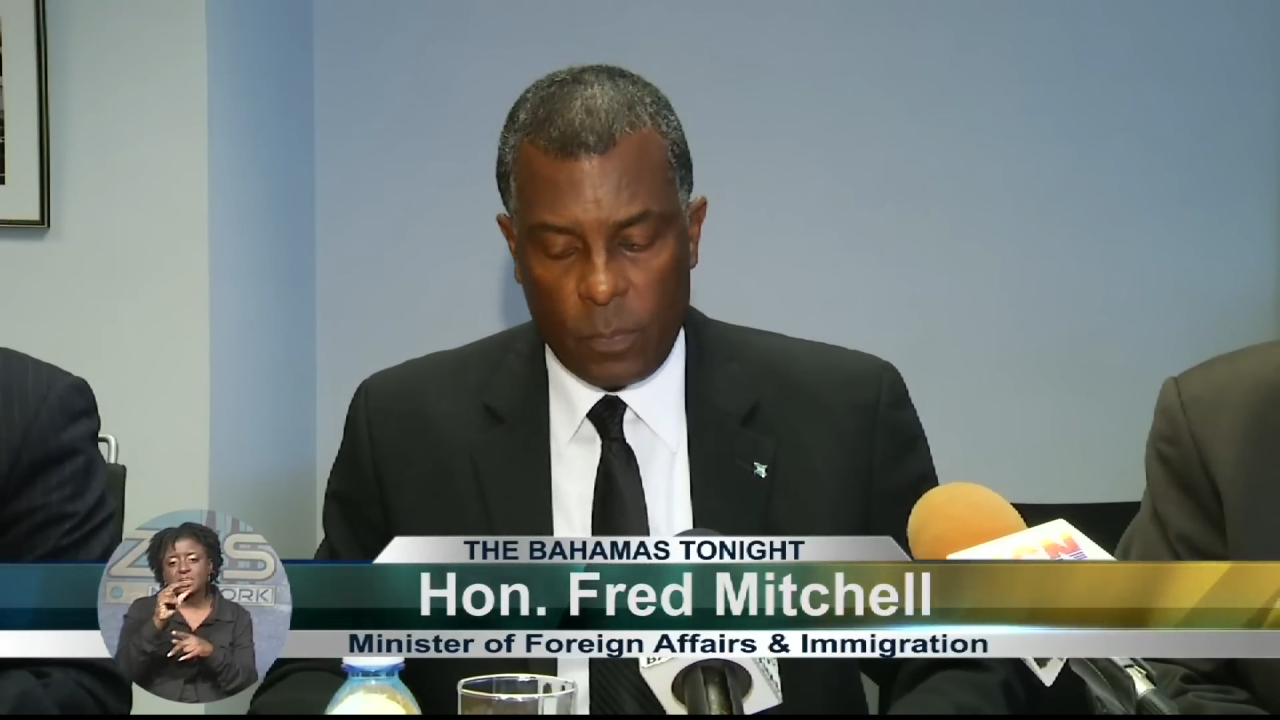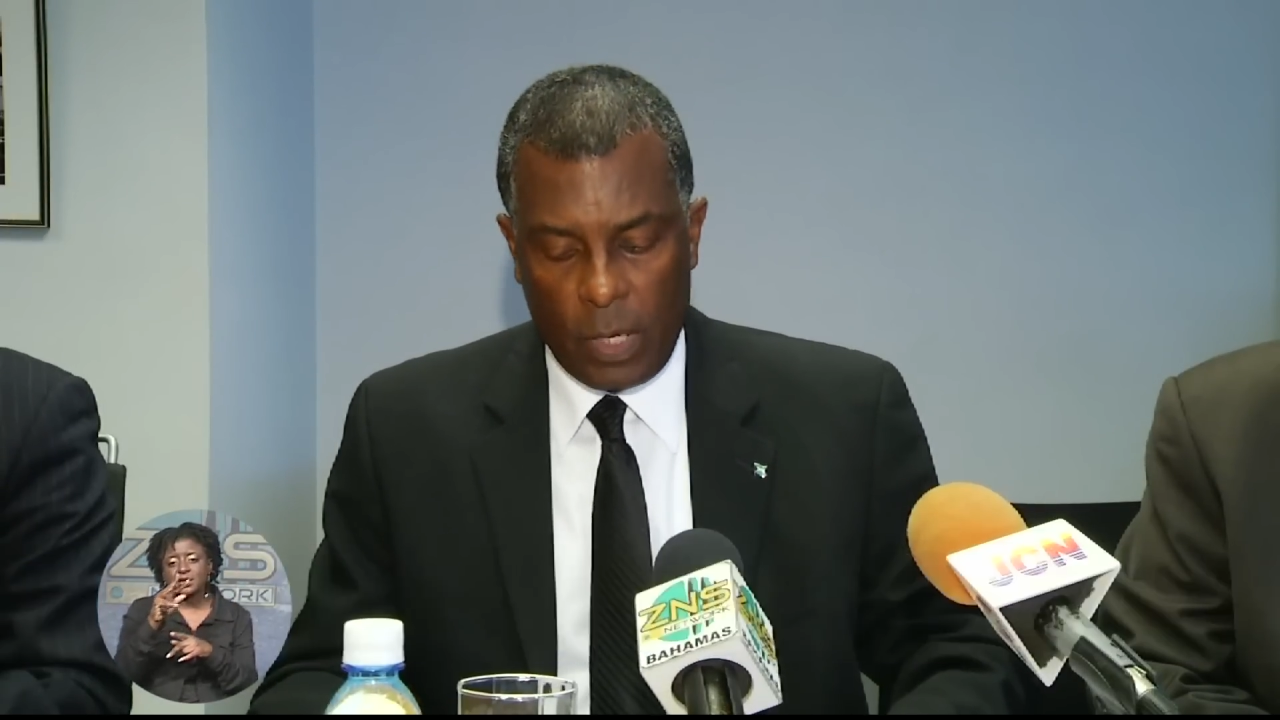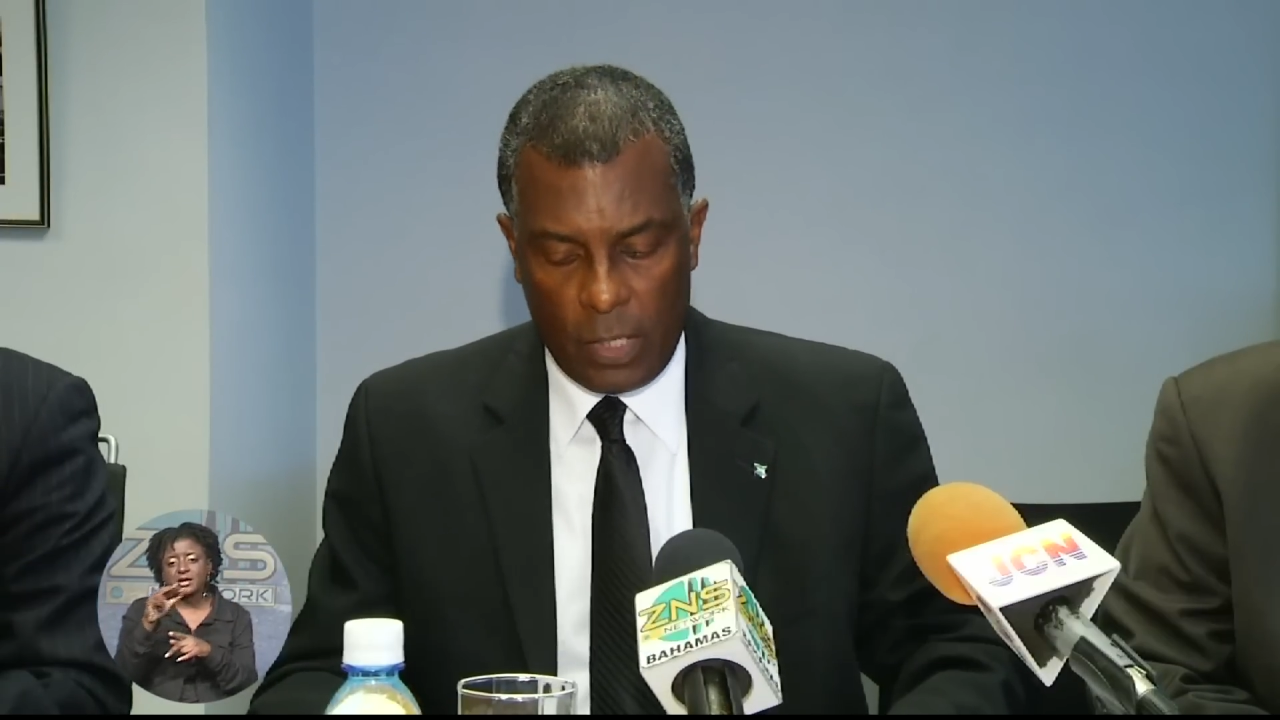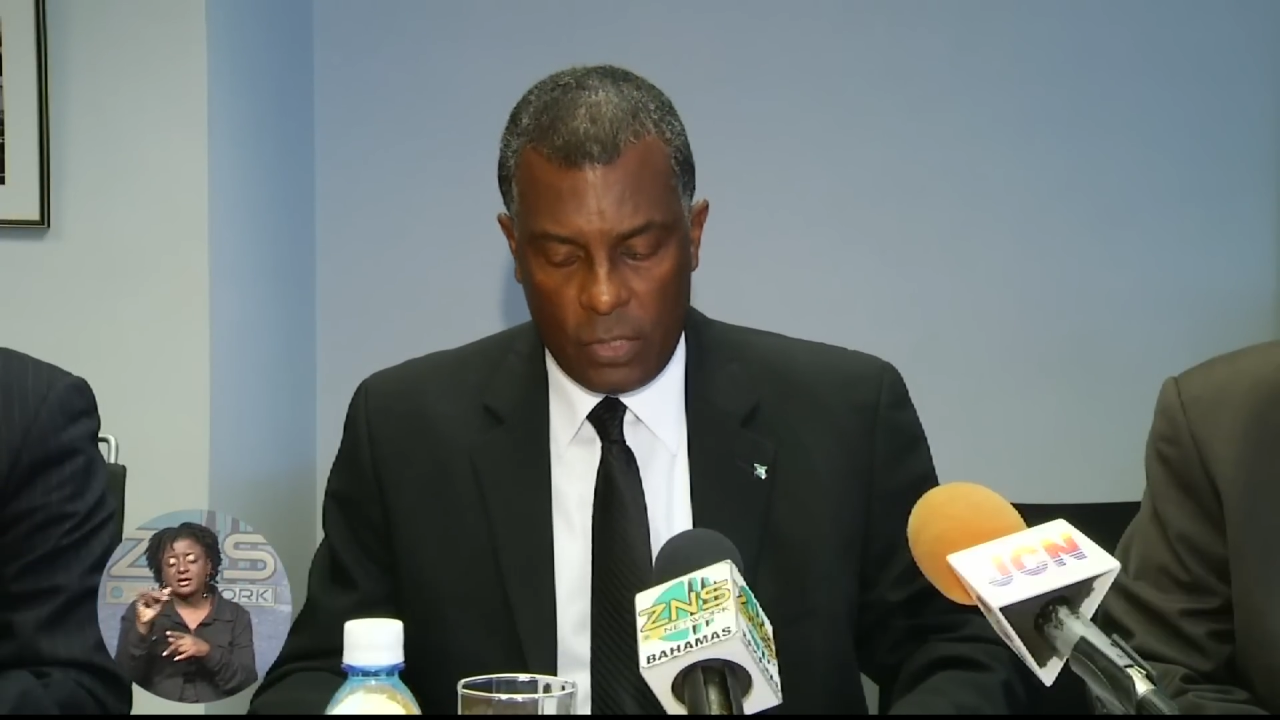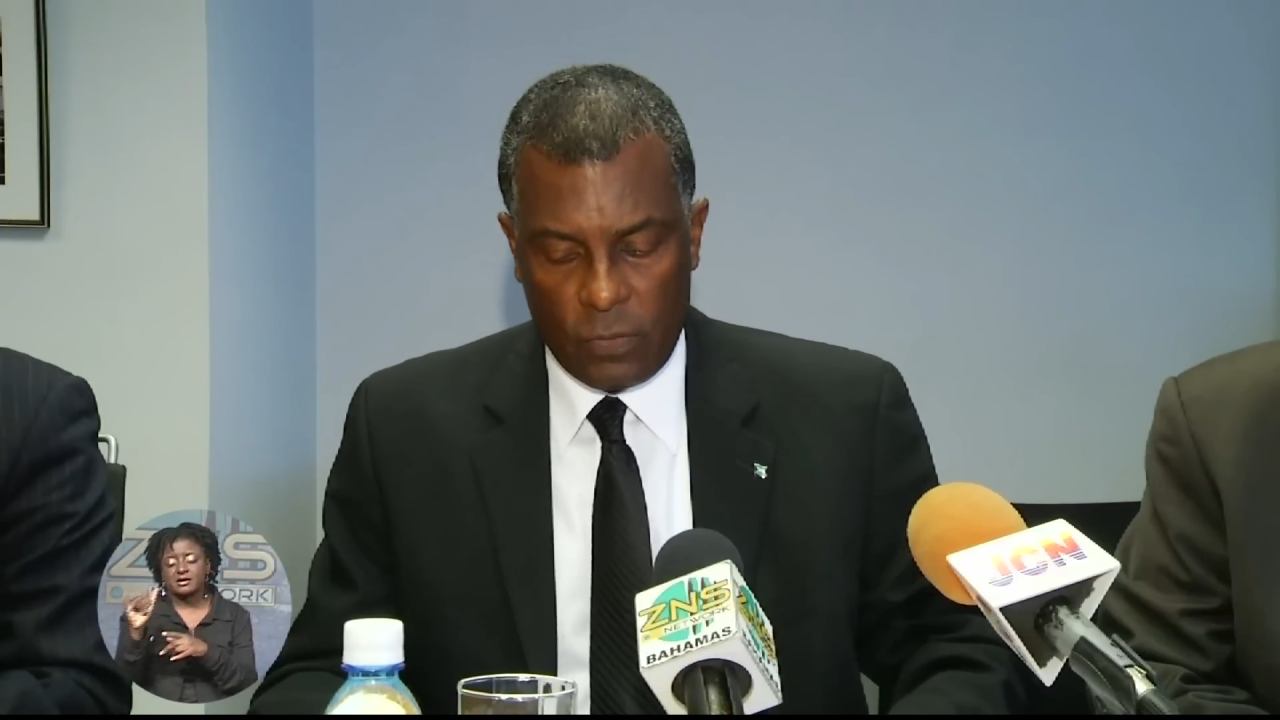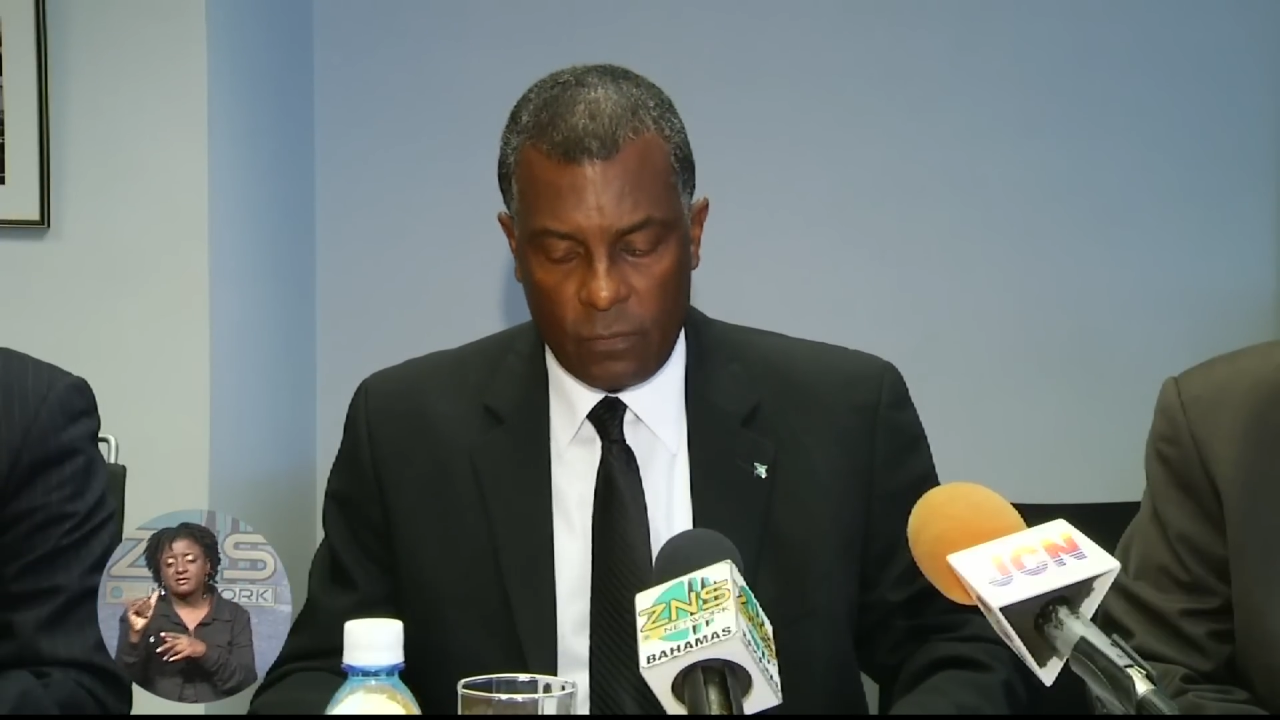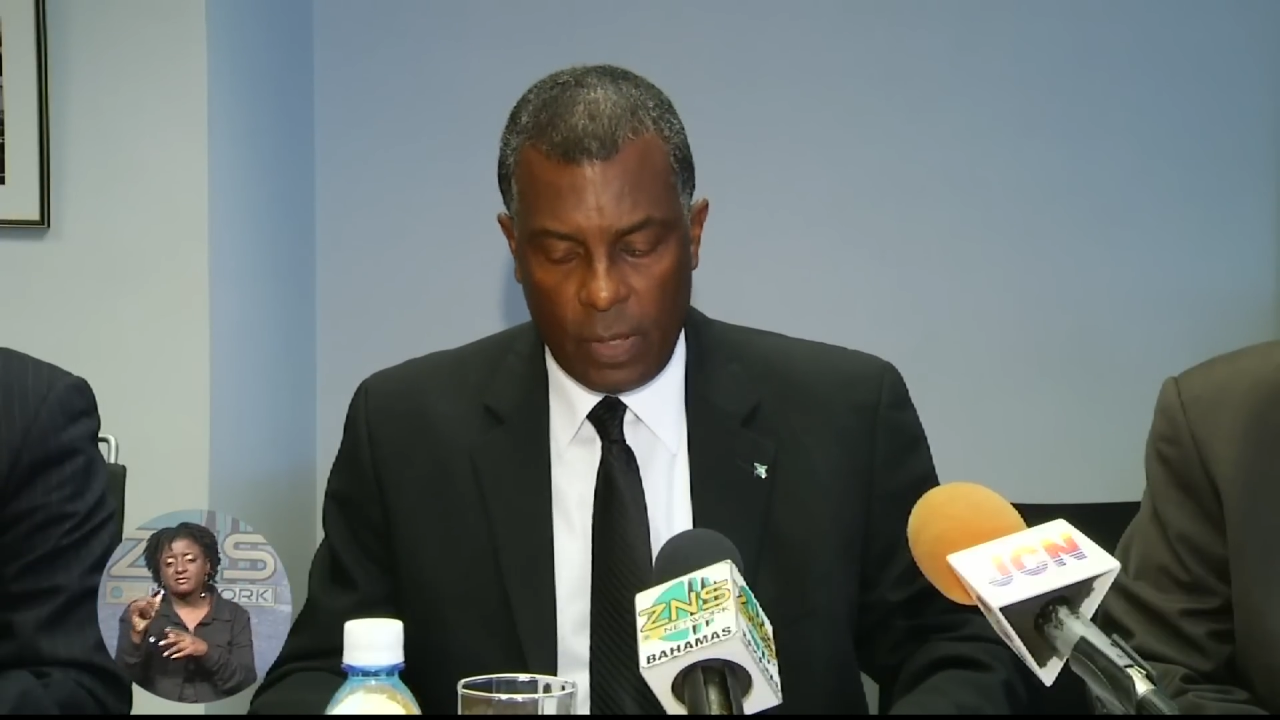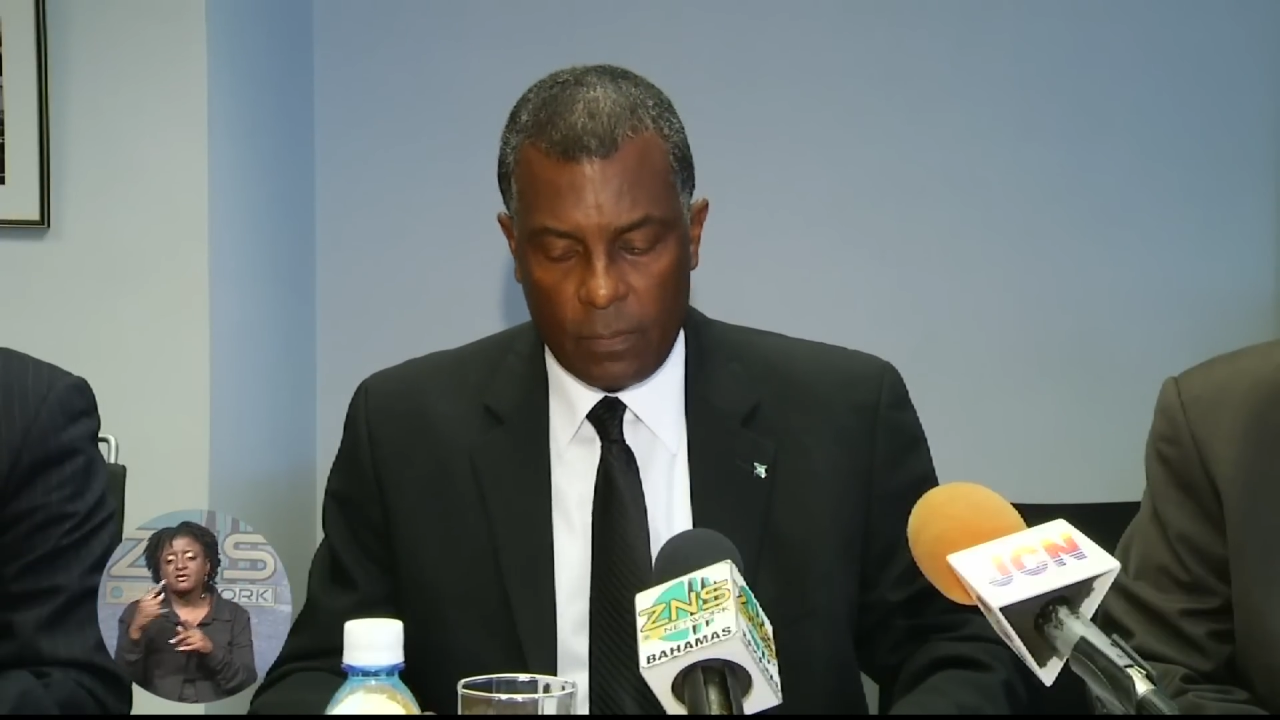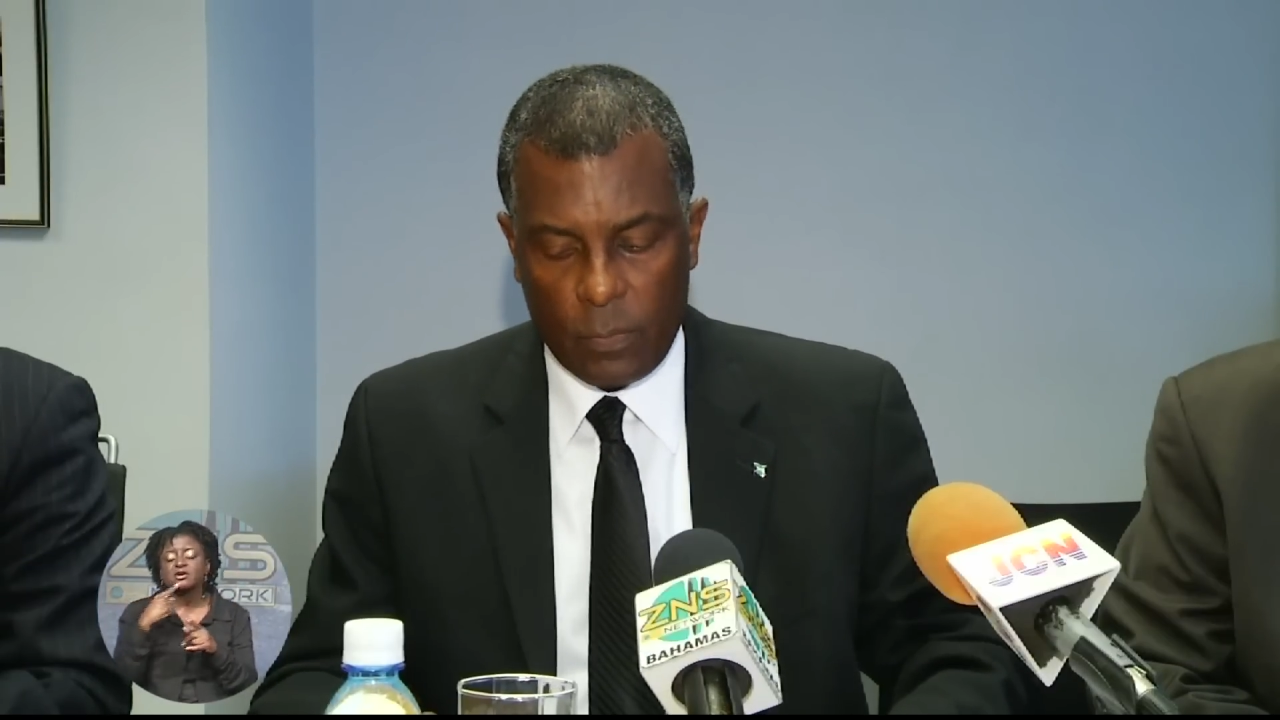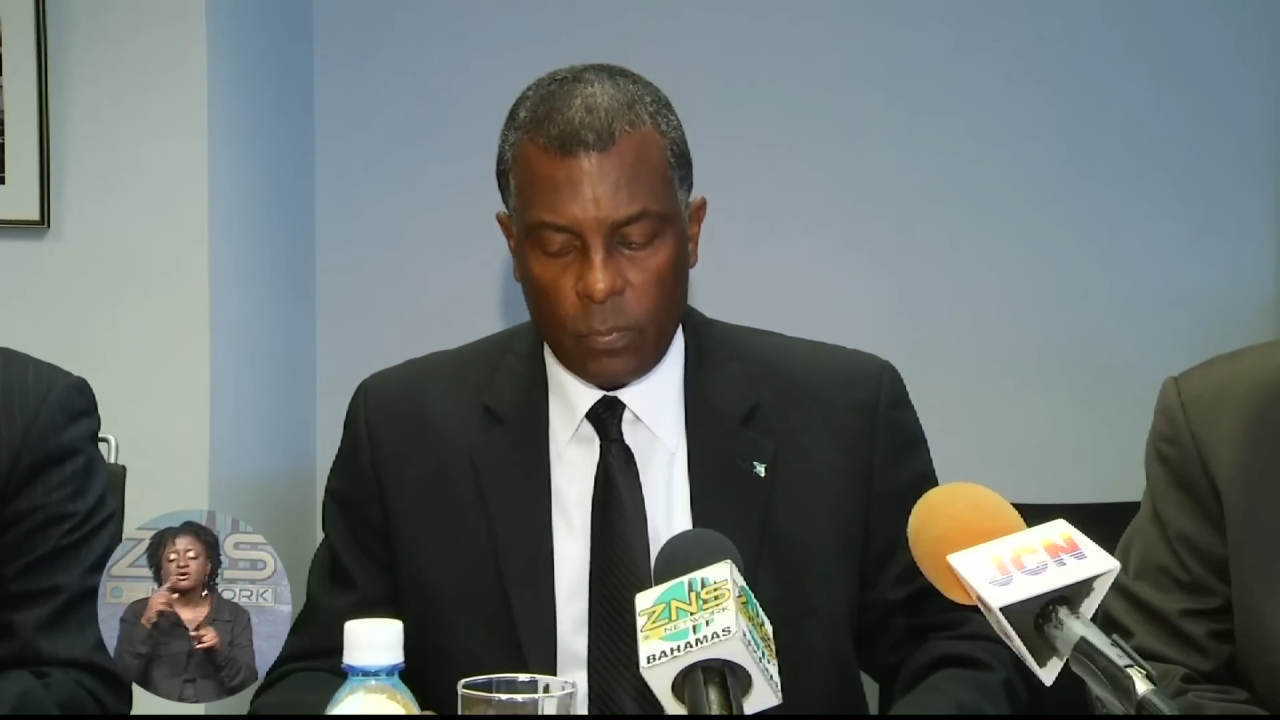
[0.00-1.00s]
by each of
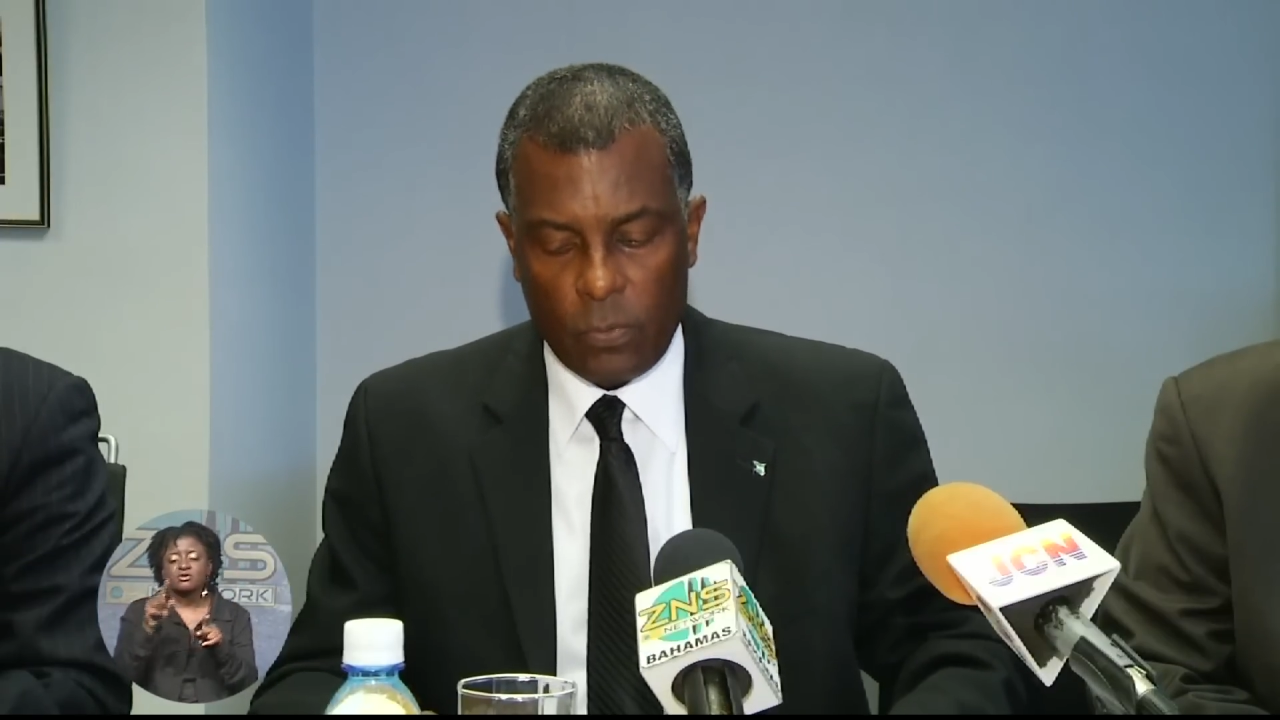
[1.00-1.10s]
them to